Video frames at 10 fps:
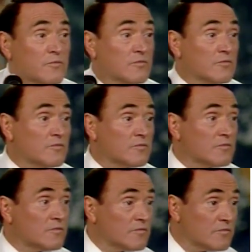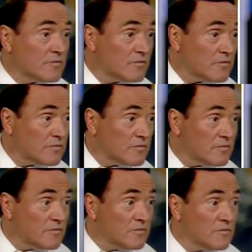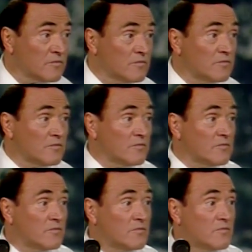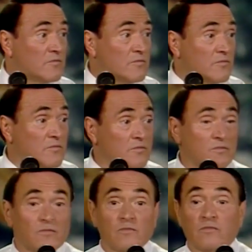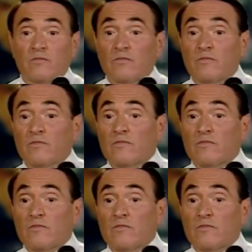Nobody speaks.